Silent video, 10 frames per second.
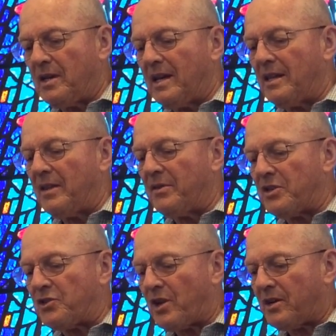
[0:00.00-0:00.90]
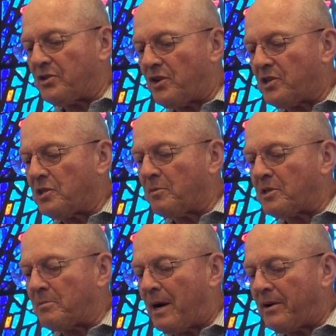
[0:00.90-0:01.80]
and then the second section
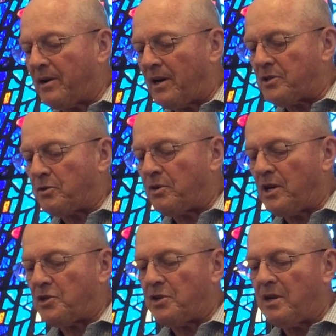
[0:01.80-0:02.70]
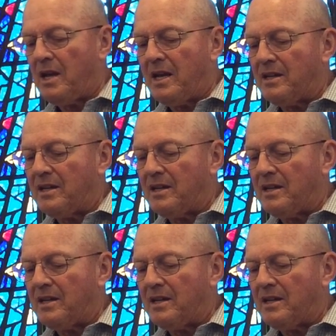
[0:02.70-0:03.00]
was about God's creation.